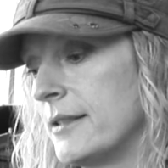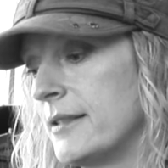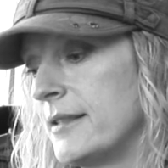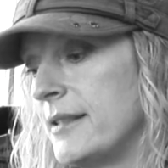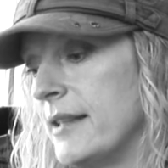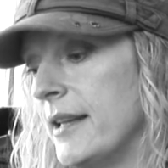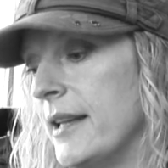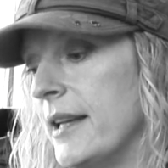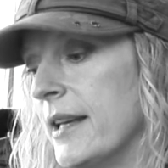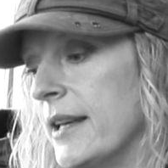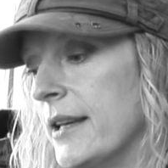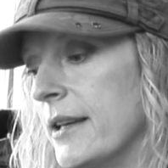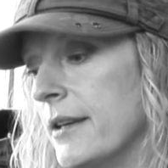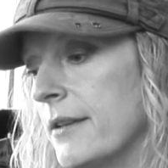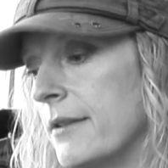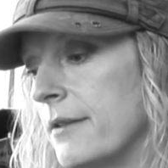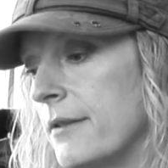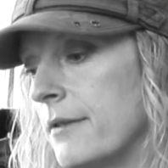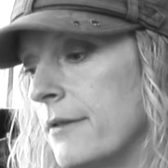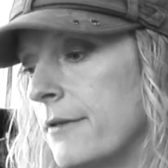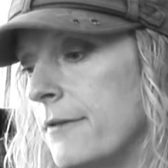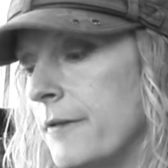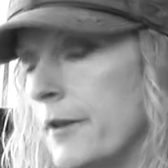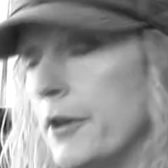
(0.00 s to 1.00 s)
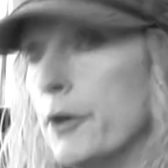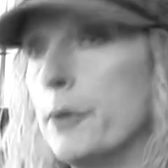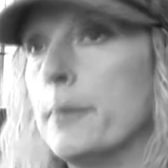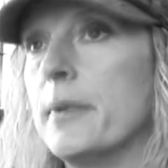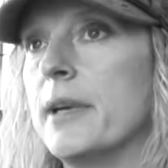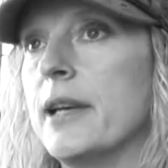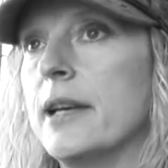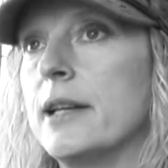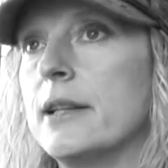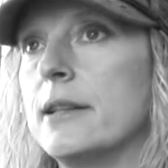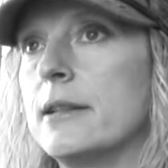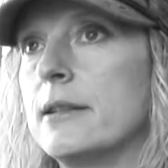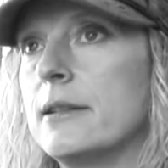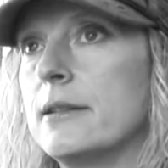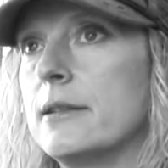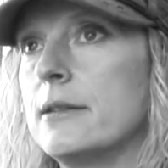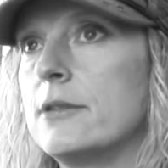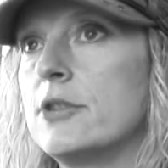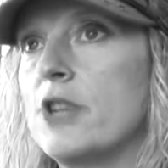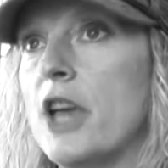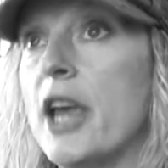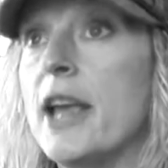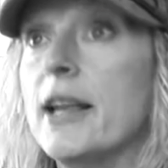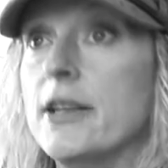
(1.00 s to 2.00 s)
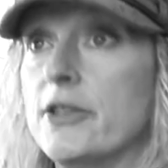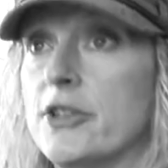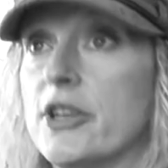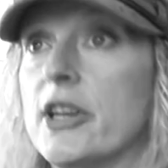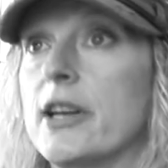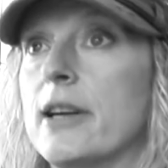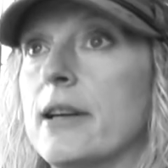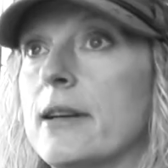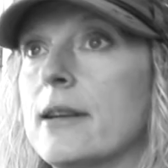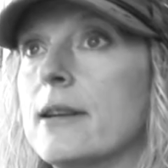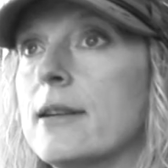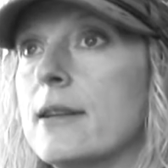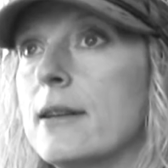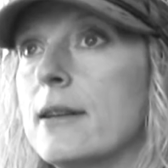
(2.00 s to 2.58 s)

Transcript: see it, film it, change it